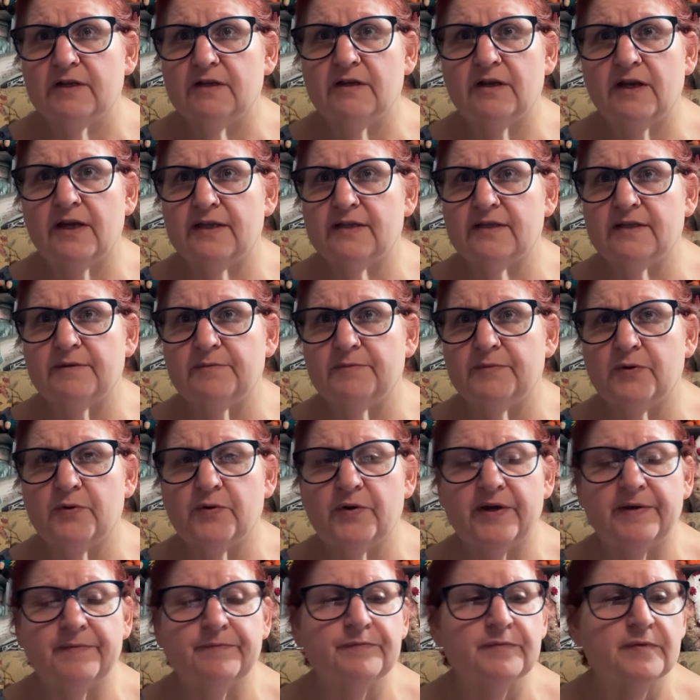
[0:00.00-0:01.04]
at some
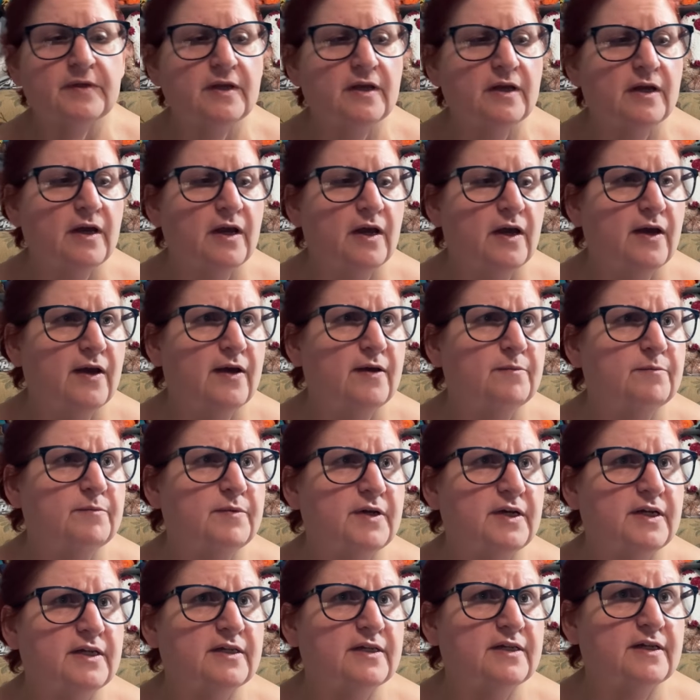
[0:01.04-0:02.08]
point.
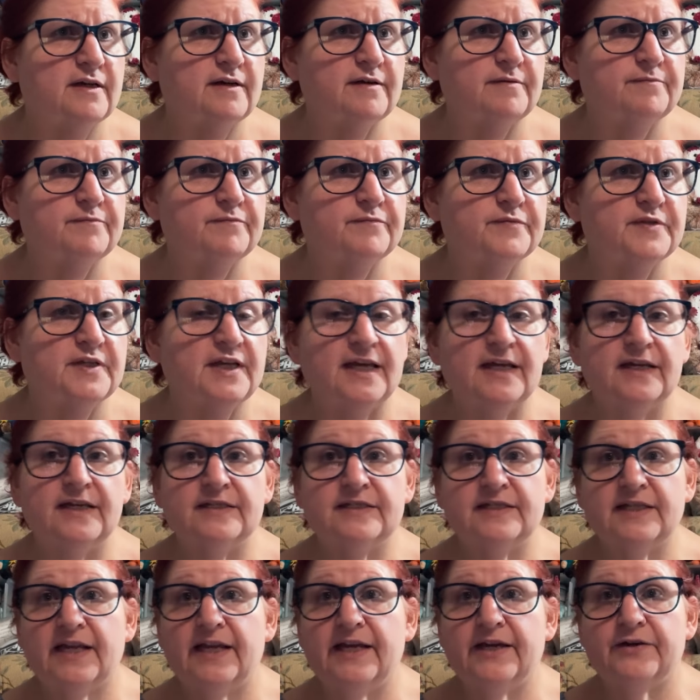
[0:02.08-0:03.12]
But um, seeing as
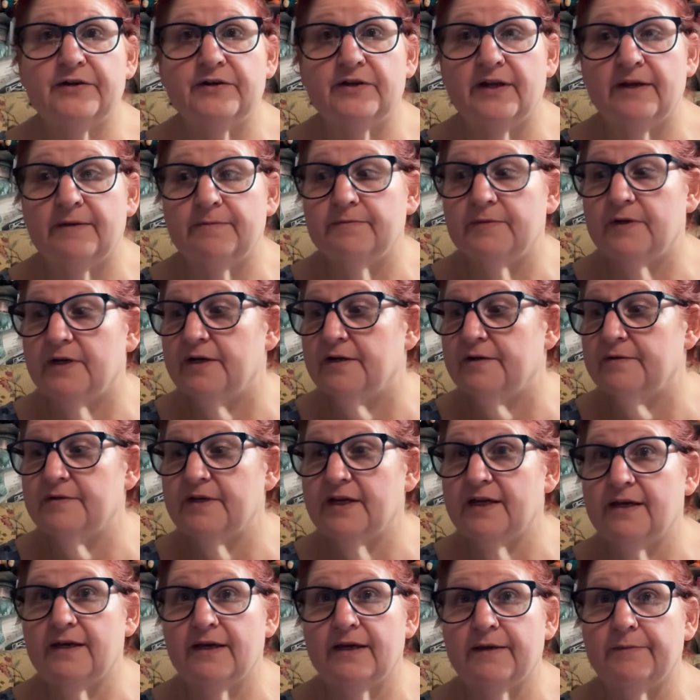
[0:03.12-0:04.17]
that he couldn't even uh,
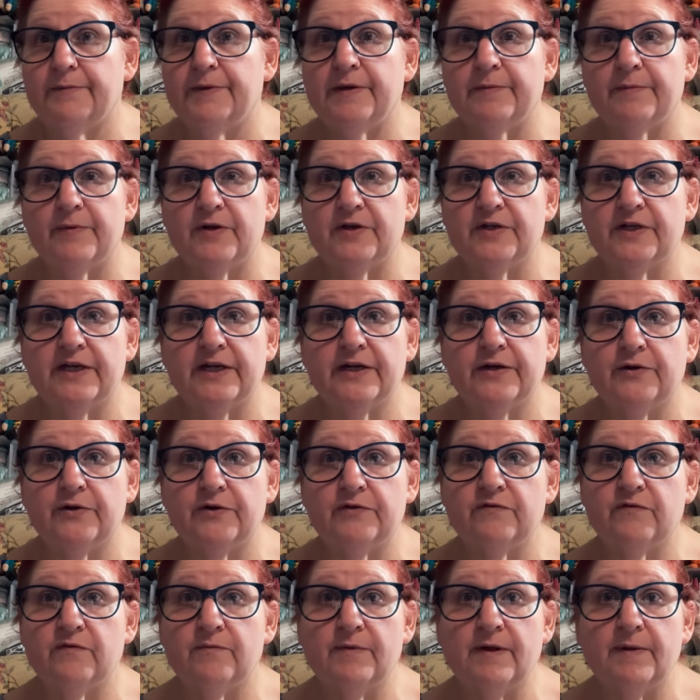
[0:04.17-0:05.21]
give me a birthday
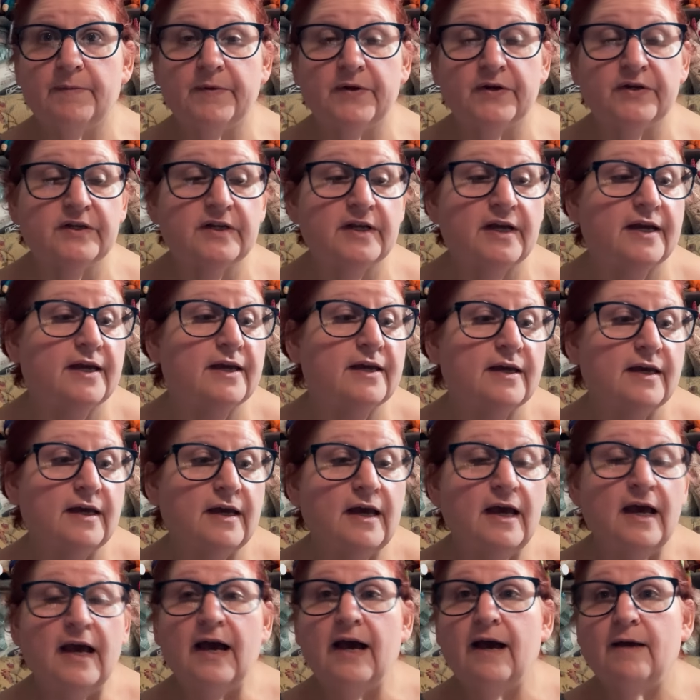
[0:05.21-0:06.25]
card for my birthday,
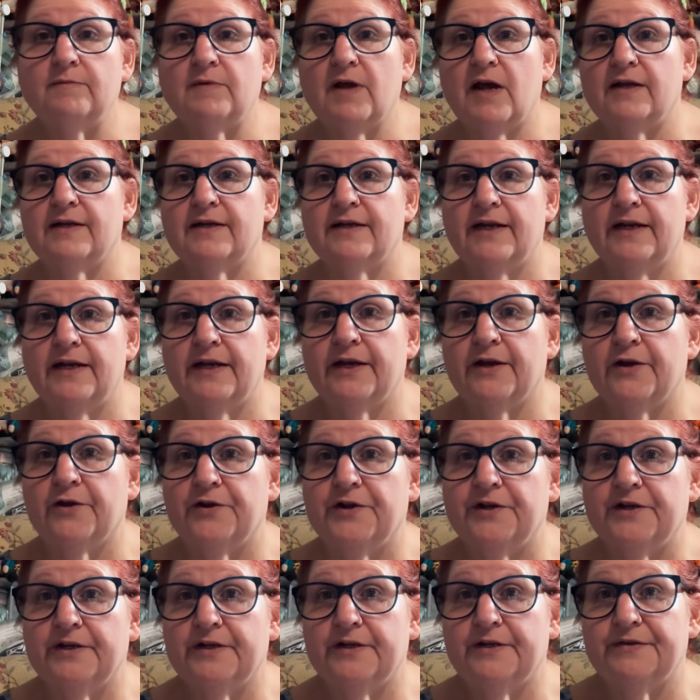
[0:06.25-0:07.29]
I'm not in any
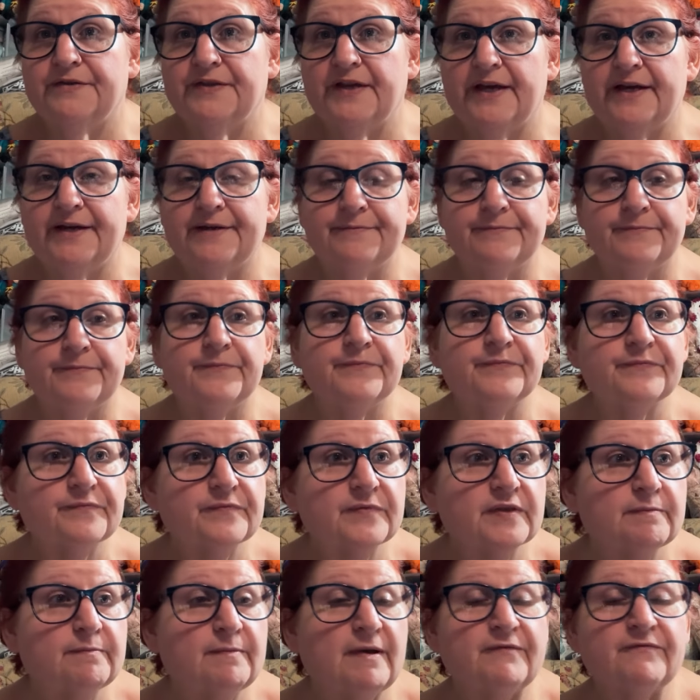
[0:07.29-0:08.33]
hurry to do that.
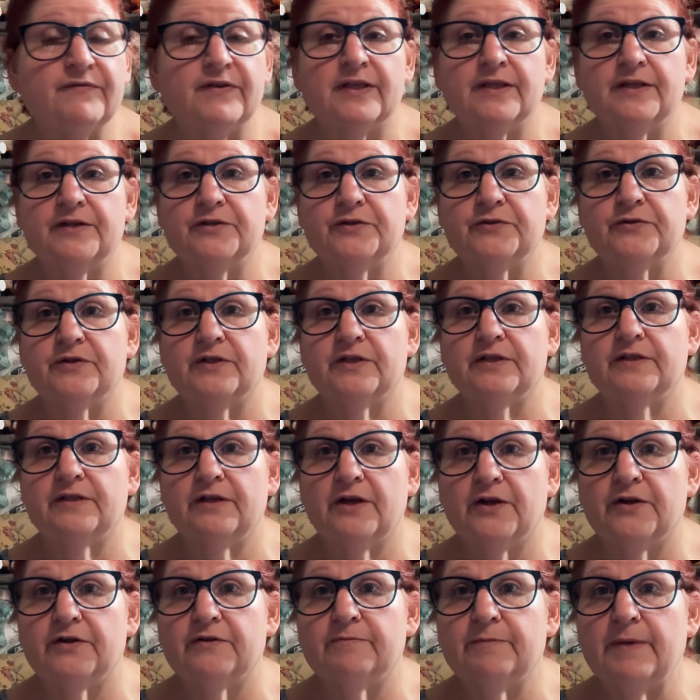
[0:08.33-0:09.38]
My feelings are a little
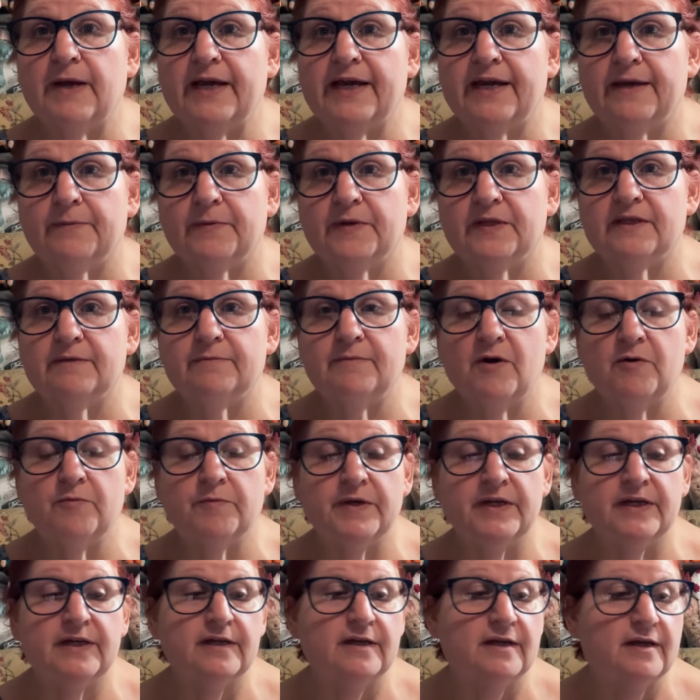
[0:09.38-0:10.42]
hurt by him at the
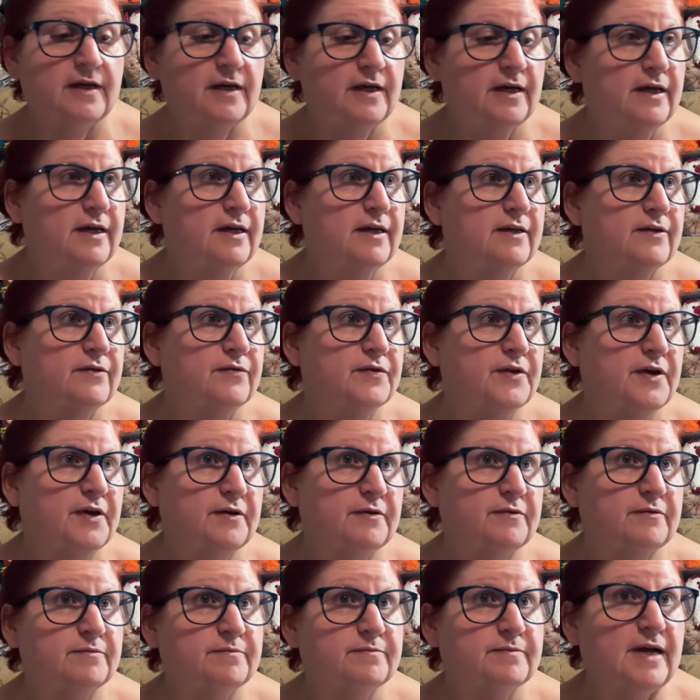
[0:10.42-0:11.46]
moment.
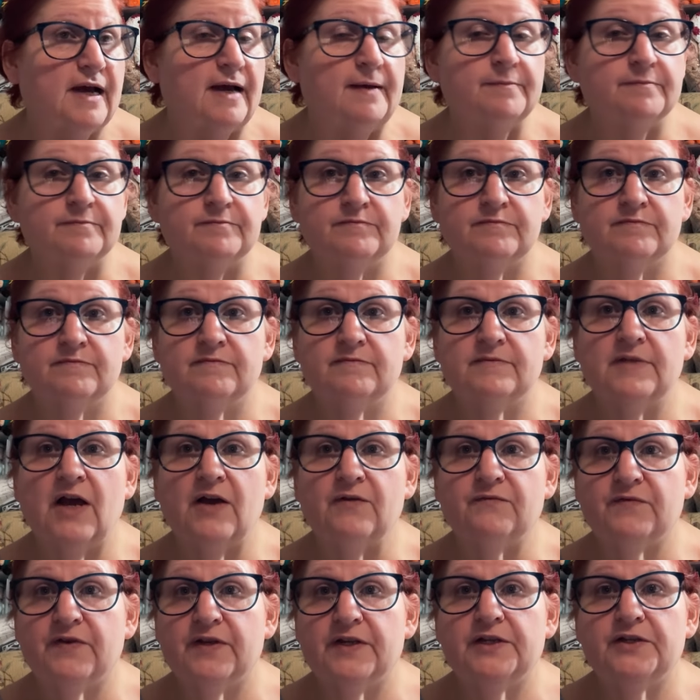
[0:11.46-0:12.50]
So I'm
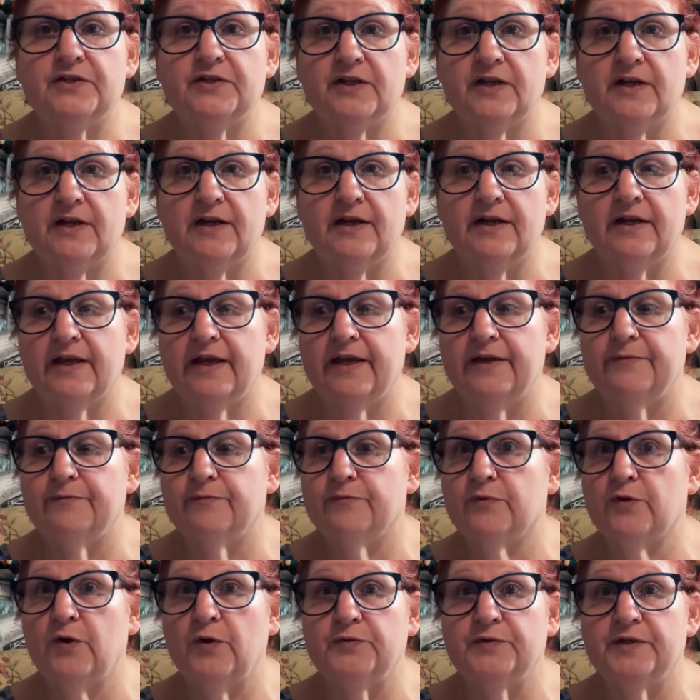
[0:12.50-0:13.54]
not finishing it in
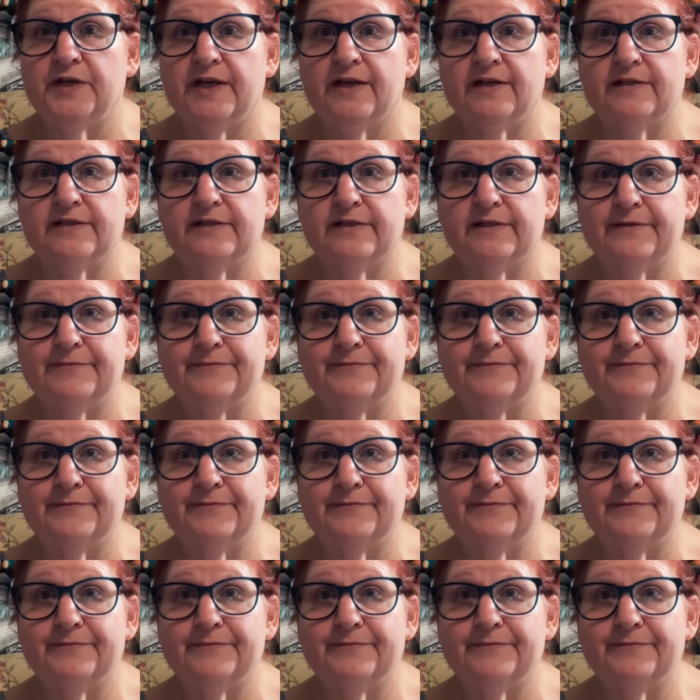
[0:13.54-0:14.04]
protest,